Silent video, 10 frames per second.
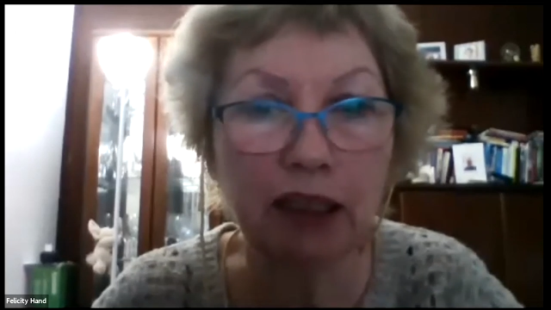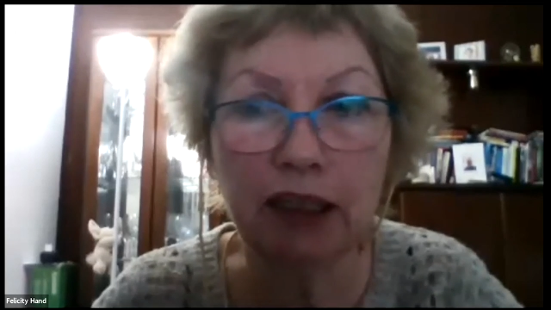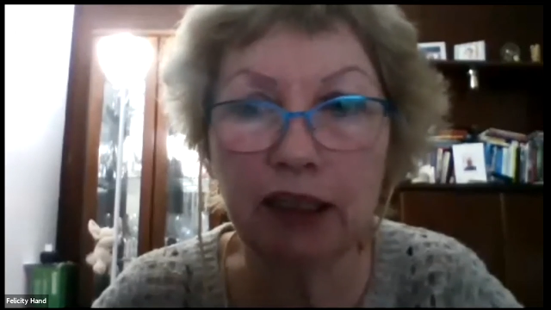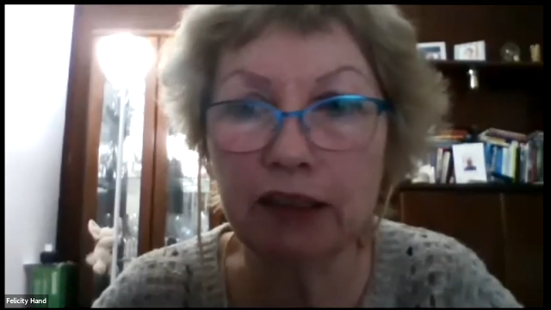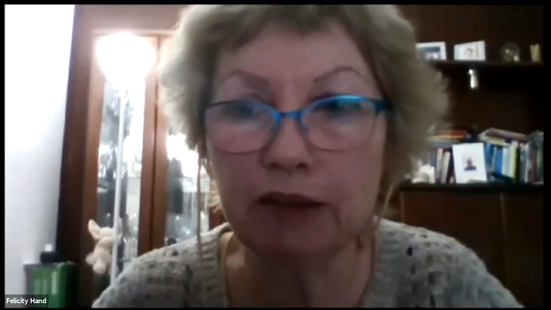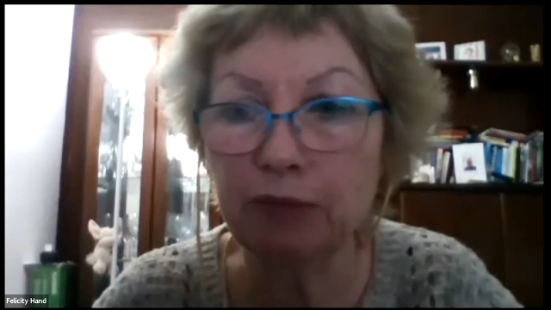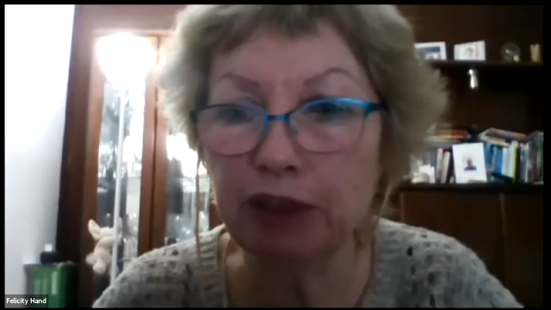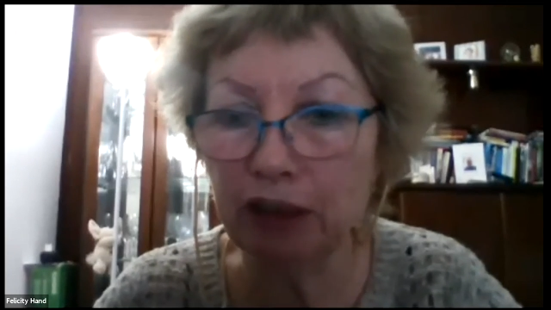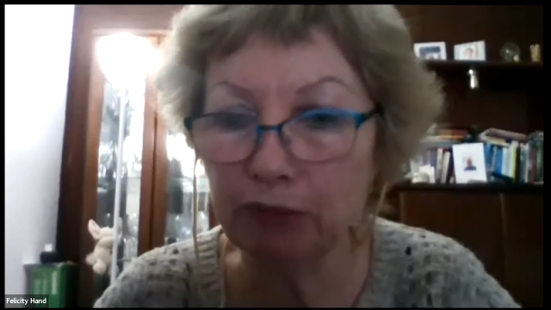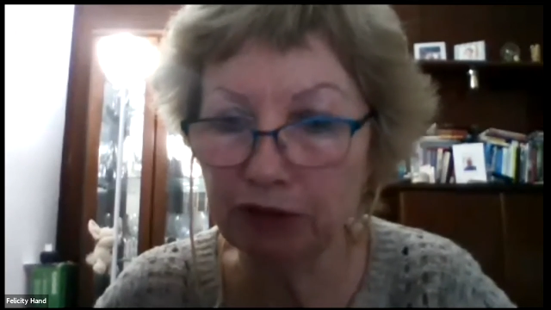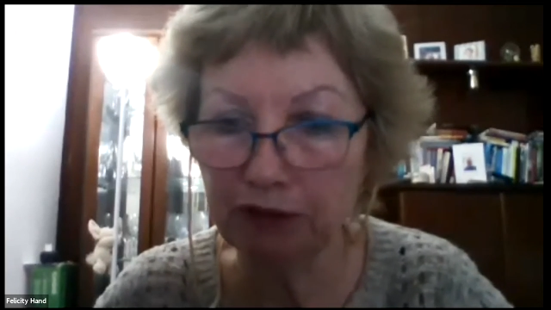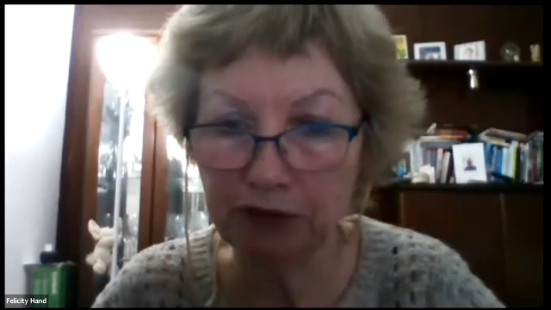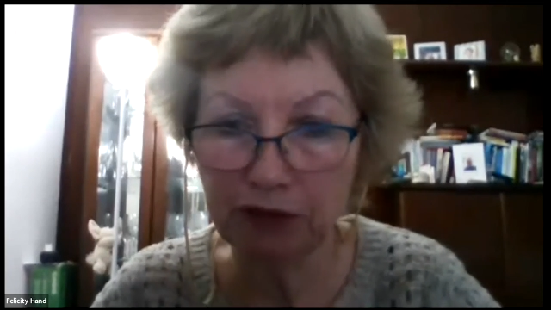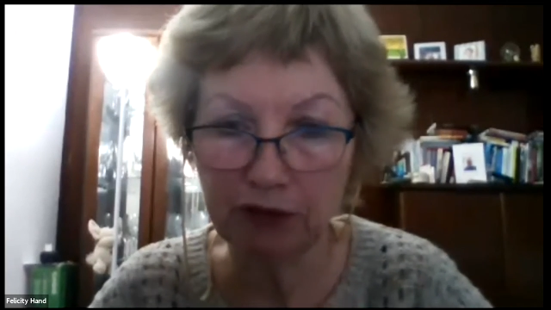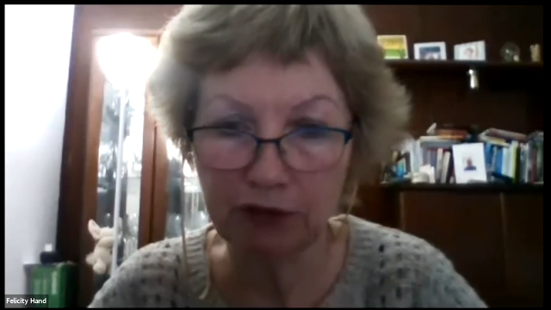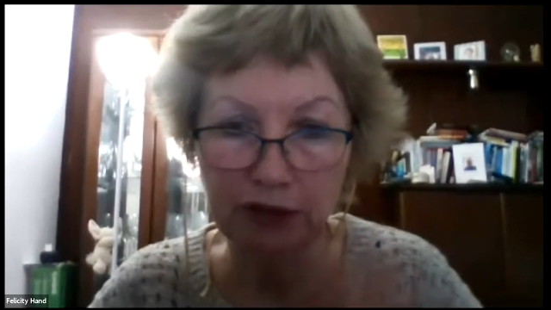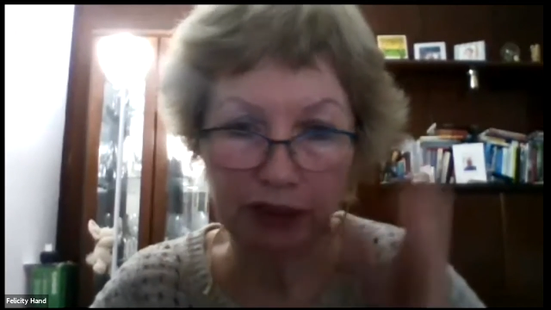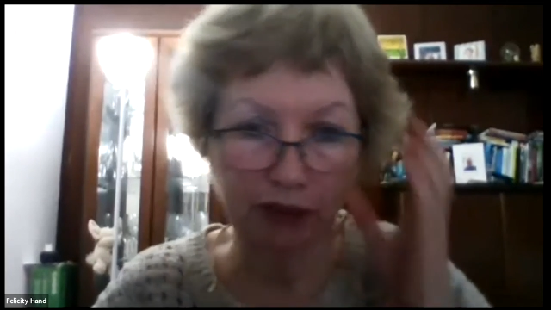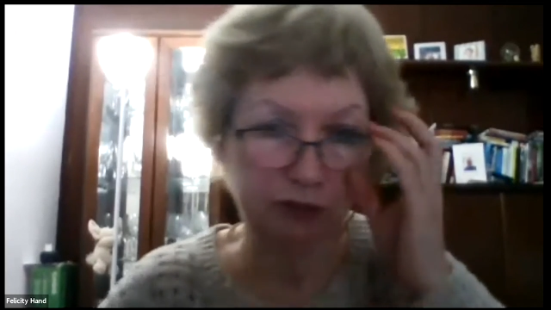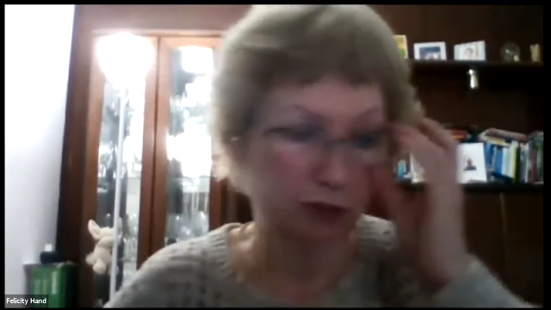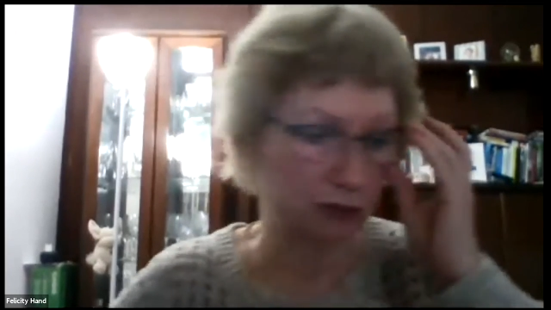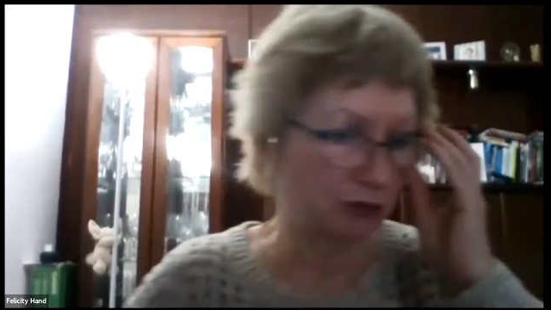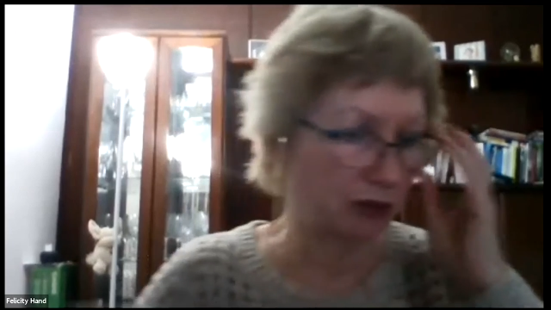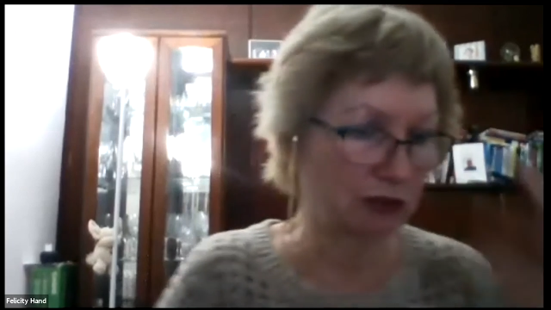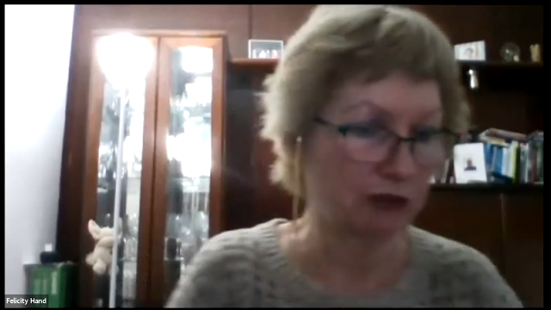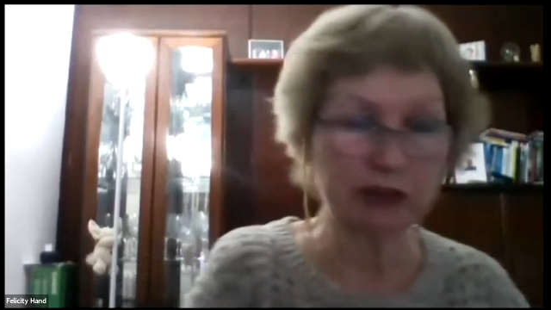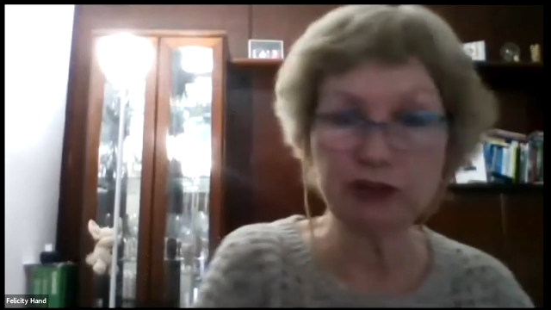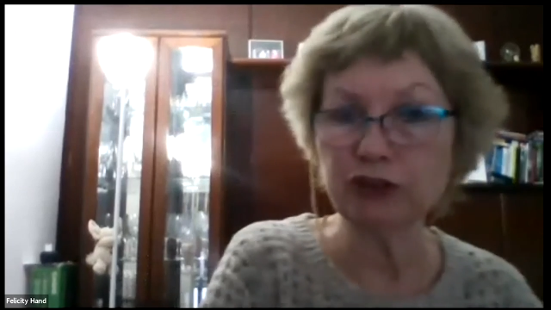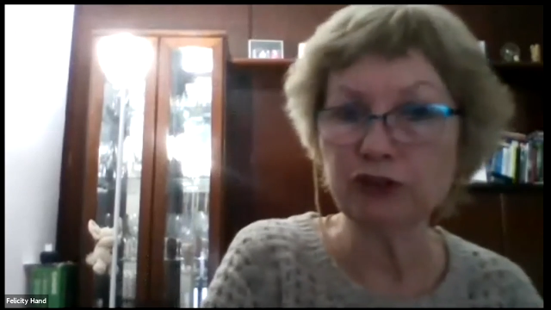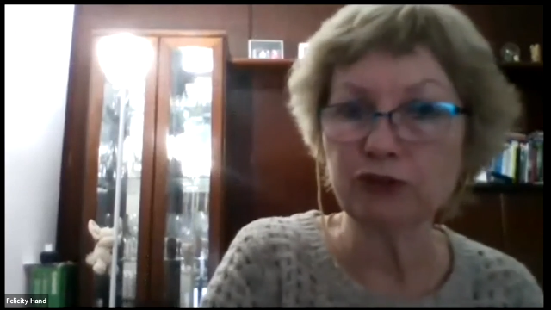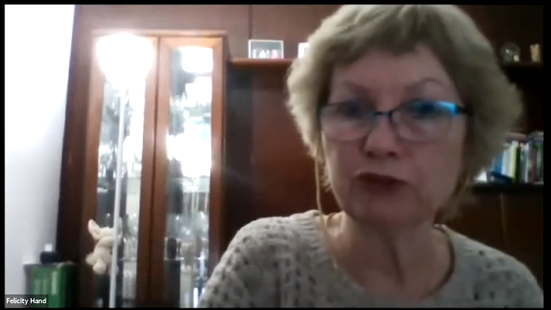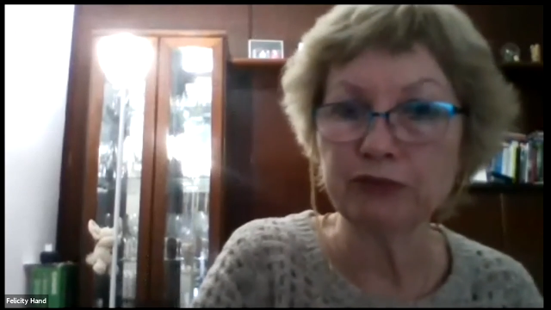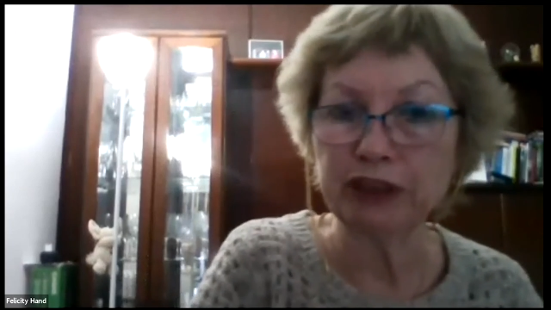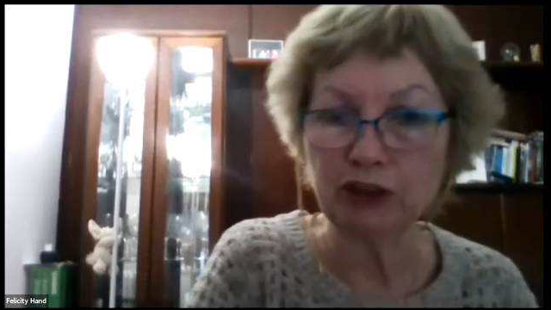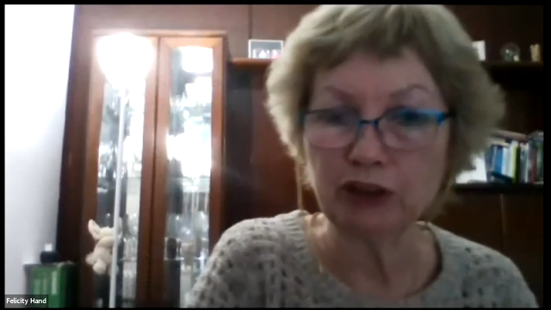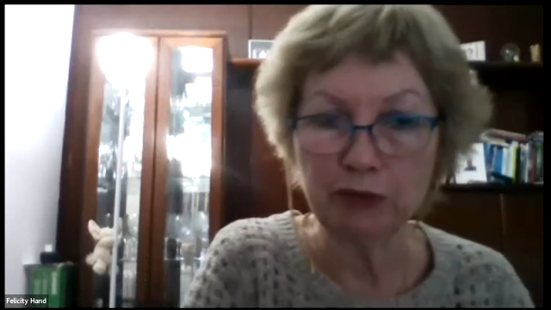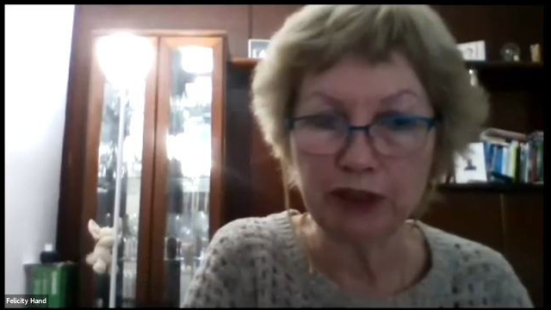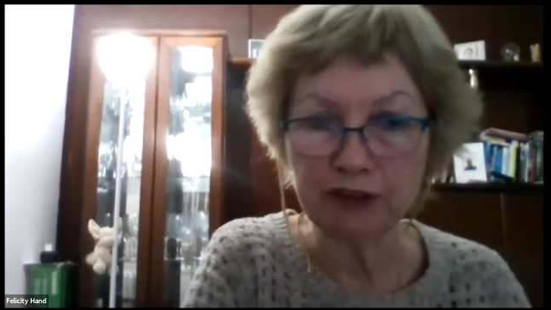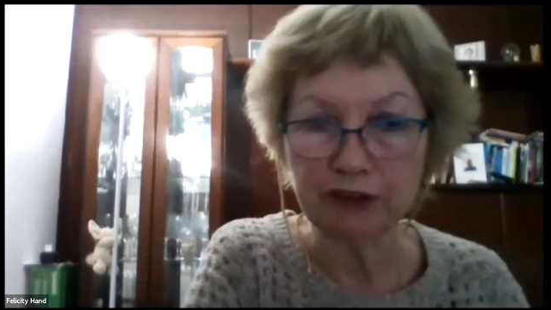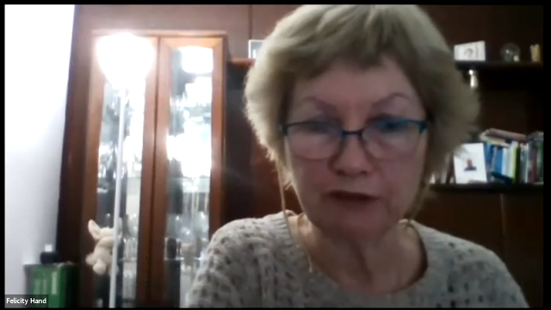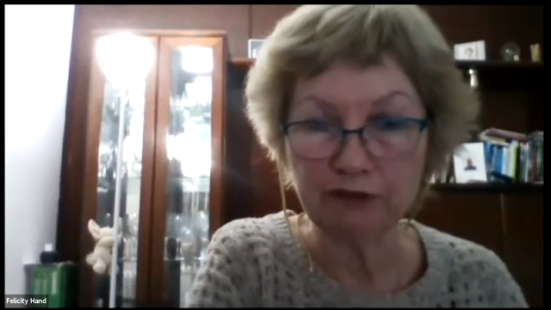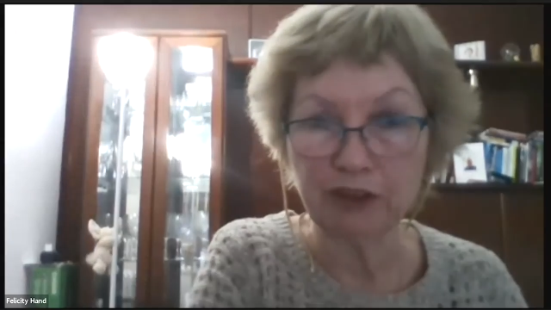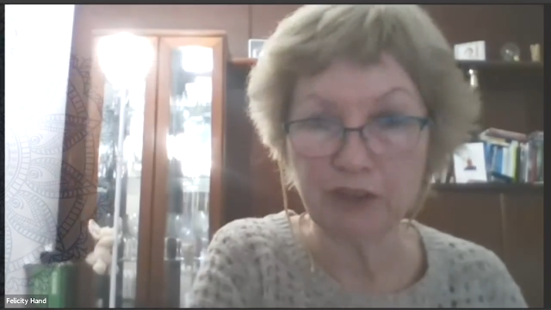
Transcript: And perhaps if you'd like just to ask questions or make comments. And